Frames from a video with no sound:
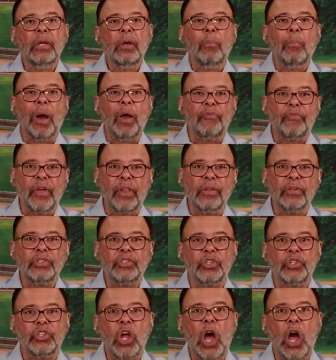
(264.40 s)
My fellow
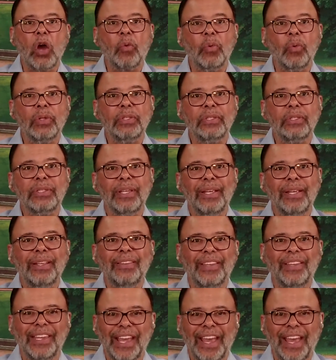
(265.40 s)
Chautauquans,
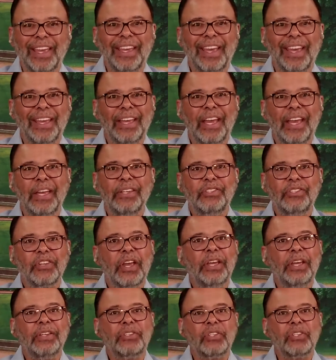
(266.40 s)
the
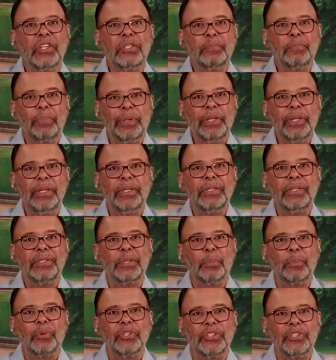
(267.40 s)
AAHH is pleased
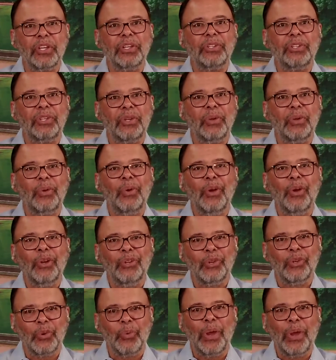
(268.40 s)
to present to you
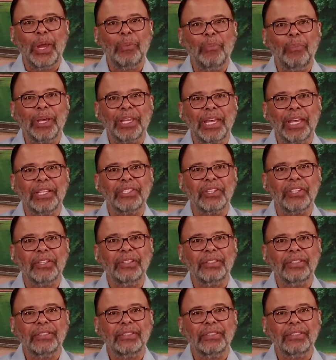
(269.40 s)
DeRay McKesson.